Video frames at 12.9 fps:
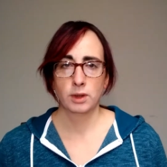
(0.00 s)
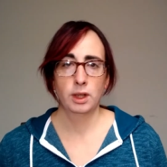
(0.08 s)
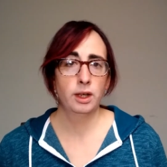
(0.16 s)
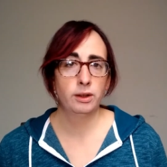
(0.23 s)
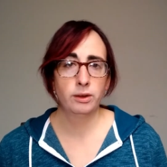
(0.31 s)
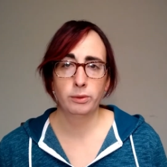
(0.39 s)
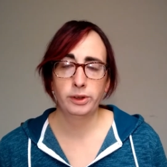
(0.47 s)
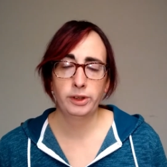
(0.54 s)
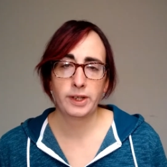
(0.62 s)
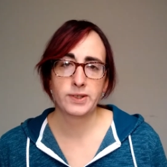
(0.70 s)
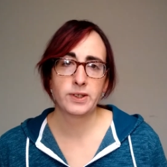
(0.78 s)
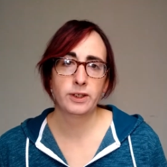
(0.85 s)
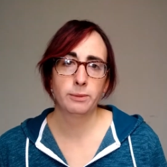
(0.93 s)
And the really
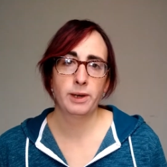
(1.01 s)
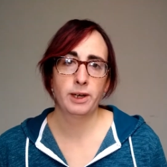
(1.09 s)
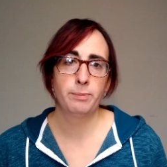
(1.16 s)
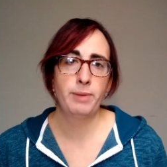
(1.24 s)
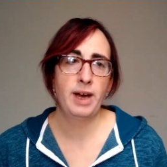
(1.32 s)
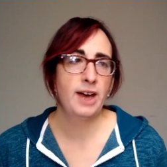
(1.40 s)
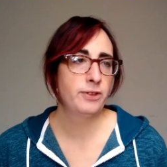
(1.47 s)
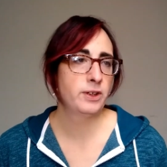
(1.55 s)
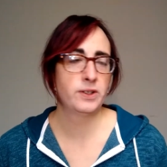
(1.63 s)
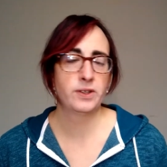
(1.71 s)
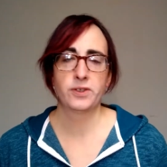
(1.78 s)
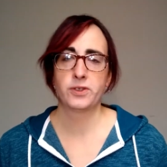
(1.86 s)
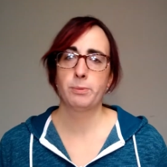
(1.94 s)
nice thing about a bath is
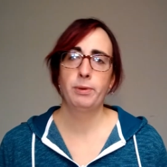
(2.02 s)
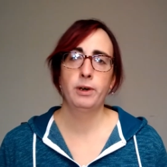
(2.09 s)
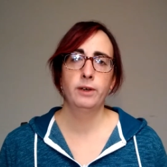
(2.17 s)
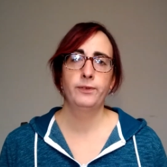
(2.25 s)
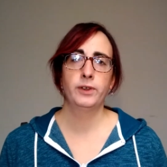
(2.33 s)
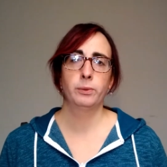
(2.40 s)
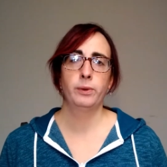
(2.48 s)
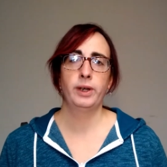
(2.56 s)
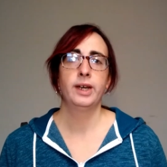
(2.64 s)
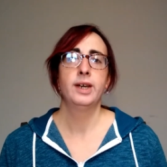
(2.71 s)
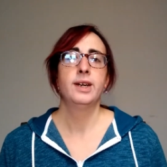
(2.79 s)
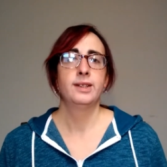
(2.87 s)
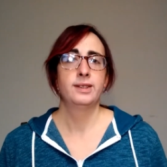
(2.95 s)
it's the perfect way
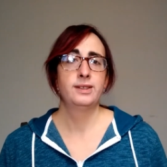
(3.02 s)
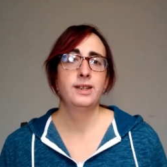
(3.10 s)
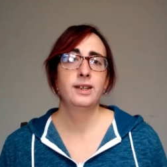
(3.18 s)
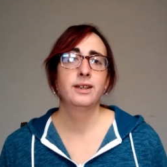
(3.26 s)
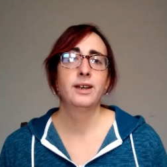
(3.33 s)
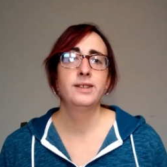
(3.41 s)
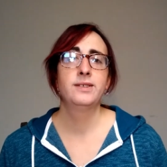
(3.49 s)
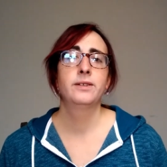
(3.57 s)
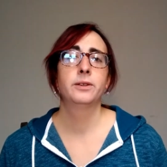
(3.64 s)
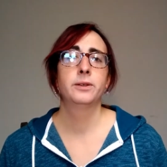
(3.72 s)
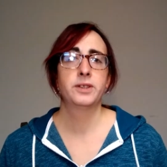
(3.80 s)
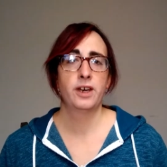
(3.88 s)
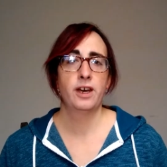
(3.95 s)
to take a nice
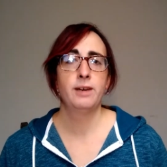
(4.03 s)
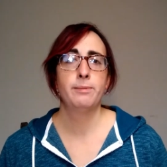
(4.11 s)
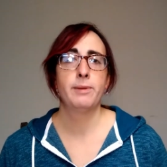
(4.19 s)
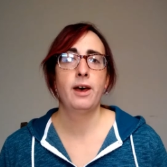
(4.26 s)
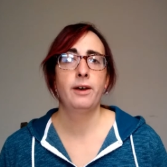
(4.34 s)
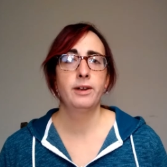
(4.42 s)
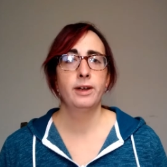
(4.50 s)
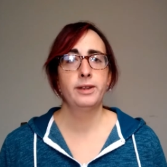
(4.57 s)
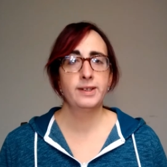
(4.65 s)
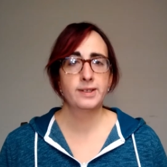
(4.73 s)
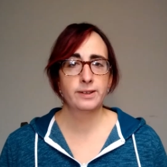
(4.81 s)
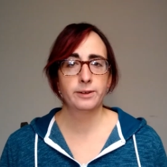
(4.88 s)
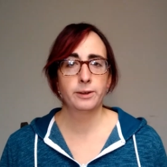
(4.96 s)
little time out, a
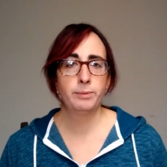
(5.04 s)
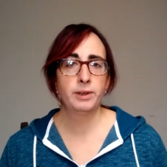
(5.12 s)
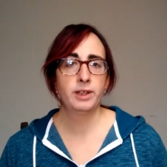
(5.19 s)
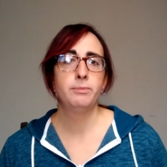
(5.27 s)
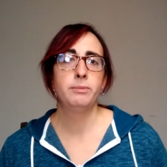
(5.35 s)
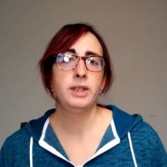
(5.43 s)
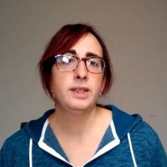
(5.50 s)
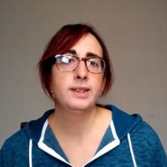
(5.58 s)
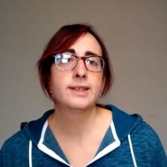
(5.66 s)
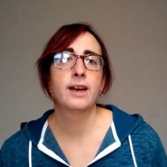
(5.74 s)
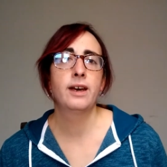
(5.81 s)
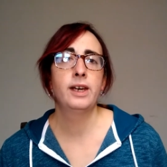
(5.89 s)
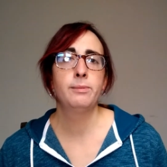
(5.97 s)
nice little bit of me
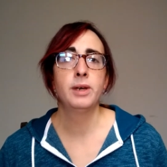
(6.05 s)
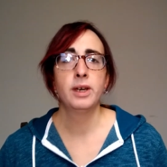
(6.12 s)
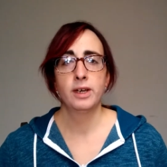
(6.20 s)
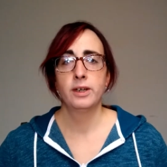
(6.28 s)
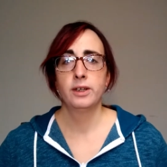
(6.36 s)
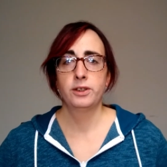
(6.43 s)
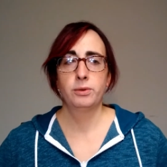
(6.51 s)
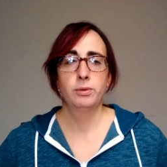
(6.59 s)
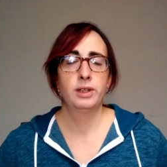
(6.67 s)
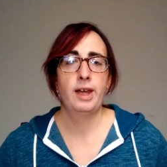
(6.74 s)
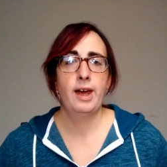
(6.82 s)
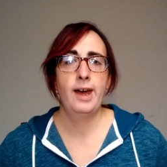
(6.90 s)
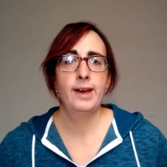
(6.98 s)
time, to
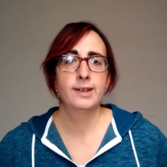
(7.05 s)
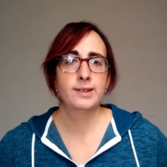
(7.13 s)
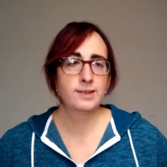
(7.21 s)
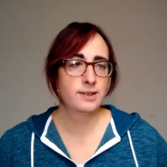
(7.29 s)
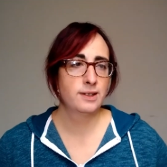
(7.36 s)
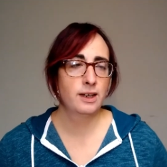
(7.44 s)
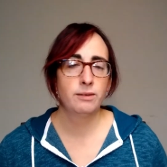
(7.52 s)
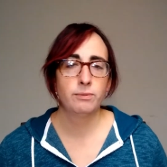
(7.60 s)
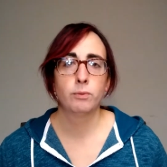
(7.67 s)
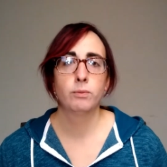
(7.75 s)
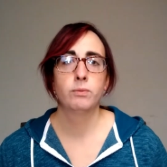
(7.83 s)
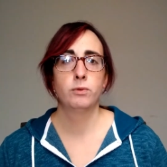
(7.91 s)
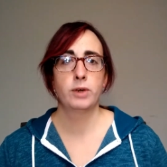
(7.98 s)
relax and
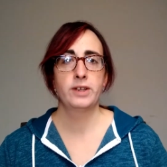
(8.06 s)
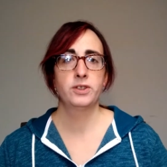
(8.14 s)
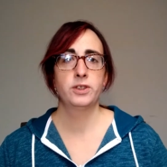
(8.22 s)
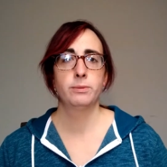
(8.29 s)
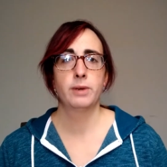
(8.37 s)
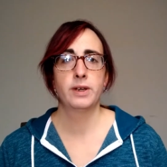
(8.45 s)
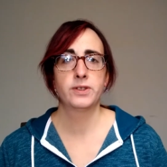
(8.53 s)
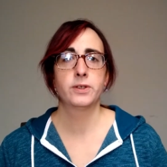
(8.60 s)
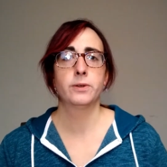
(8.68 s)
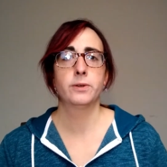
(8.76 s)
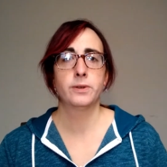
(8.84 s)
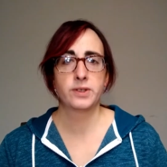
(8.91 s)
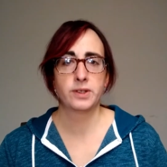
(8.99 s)
rest your
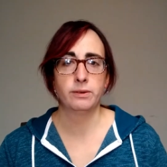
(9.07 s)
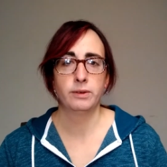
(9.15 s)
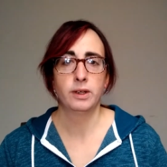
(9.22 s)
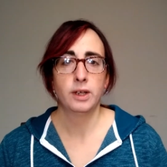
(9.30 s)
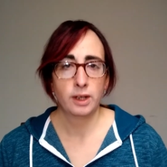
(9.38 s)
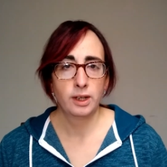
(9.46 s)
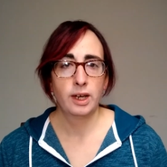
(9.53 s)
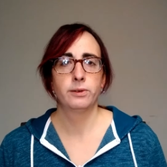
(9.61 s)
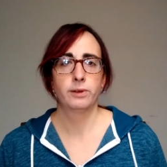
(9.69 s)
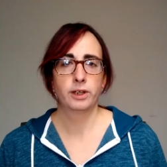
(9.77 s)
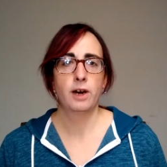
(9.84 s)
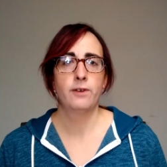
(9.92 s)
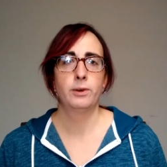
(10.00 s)
muscles and to
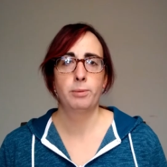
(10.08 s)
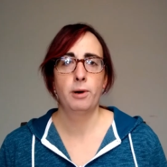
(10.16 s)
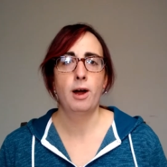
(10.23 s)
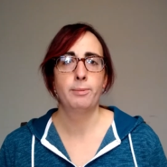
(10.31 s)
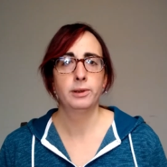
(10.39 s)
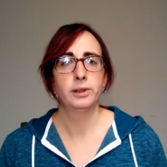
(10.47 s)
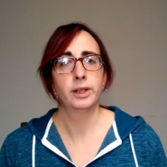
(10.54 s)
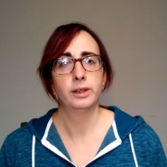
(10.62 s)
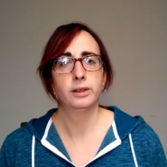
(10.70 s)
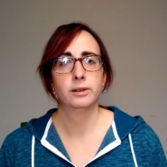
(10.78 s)
recover properly.